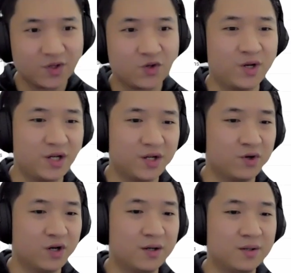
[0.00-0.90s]
create a
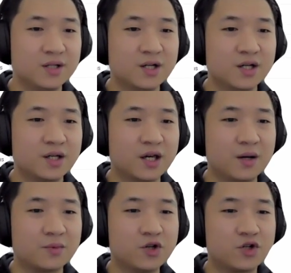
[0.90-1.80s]
one. Okay,
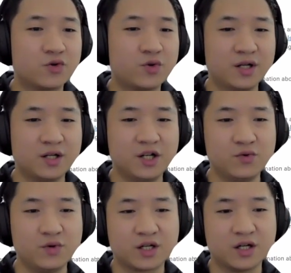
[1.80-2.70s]
I'm going to create a new
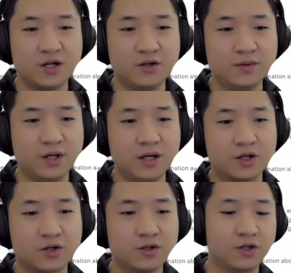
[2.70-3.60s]
account and I'm
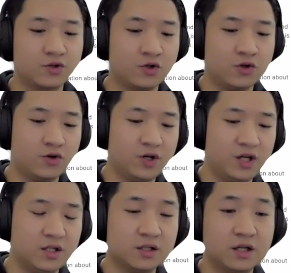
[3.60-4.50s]
going to call
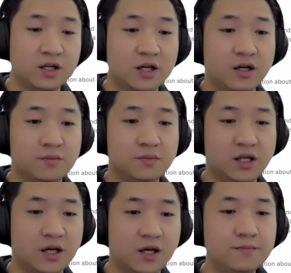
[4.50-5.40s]
it
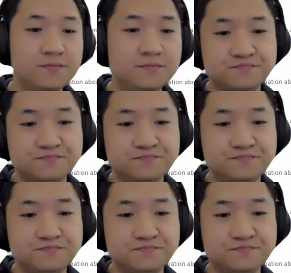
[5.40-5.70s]
AIMDM.